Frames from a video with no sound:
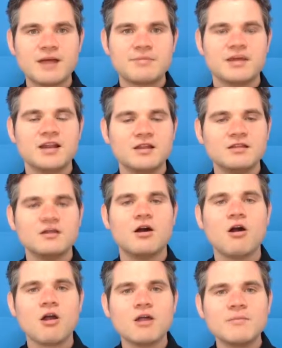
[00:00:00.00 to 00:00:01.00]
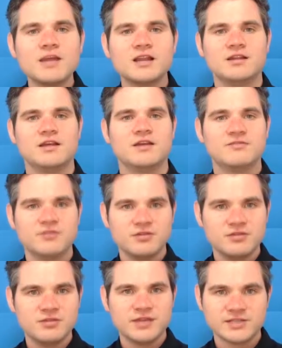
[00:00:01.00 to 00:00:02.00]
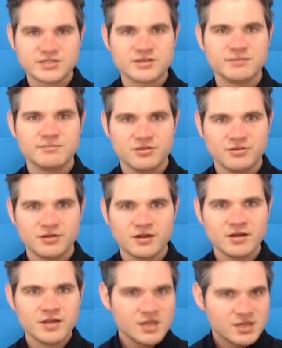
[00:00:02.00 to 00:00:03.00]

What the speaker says: I paid an arm and a leg for this computer